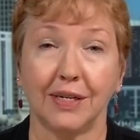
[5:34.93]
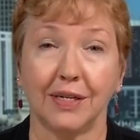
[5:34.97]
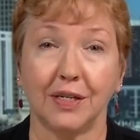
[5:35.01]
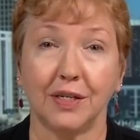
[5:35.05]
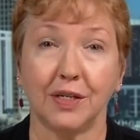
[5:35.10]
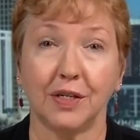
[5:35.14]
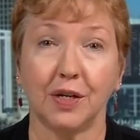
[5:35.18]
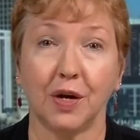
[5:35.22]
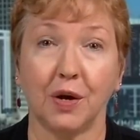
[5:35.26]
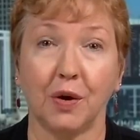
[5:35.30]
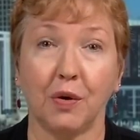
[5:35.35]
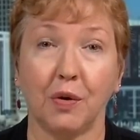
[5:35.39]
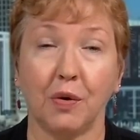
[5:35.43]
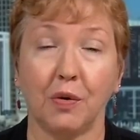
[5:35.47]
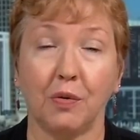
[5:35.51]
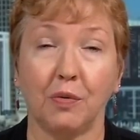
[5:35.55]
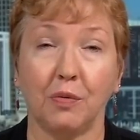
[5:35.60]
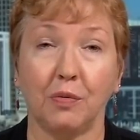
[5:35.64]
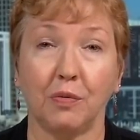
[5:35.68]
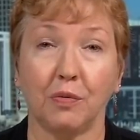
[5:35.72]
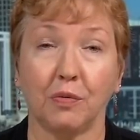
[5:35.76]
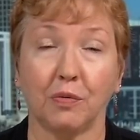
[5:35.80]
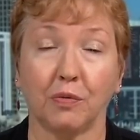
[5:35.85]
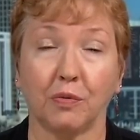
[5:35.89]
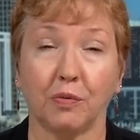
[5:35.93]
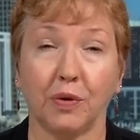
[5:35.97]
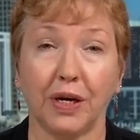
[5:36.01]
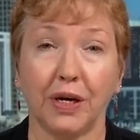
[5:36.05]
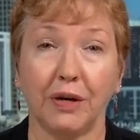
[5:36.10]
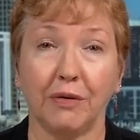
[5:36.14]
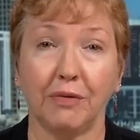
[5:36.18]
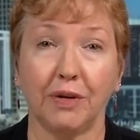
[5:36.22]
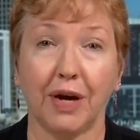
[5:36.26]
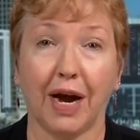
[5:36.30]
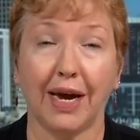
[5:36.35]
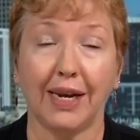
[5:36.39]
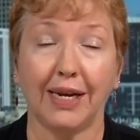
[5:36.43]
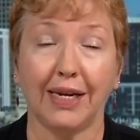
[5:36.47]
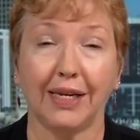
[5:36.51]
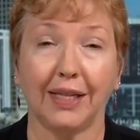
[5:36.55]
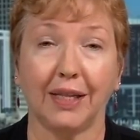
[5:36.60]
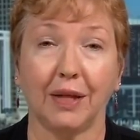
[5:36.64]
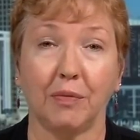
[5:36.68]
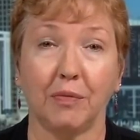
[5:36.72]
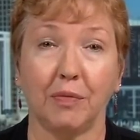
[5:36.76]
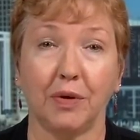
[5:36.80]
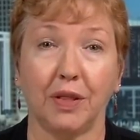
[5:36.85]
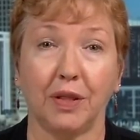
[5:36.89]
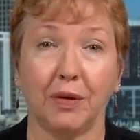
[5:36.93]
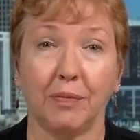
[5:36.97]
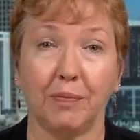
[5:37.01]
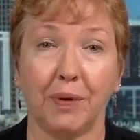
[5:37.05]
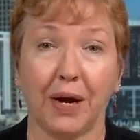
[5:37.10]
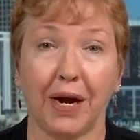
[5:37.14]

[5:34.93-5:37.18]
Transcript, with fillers: and so reuniting them with the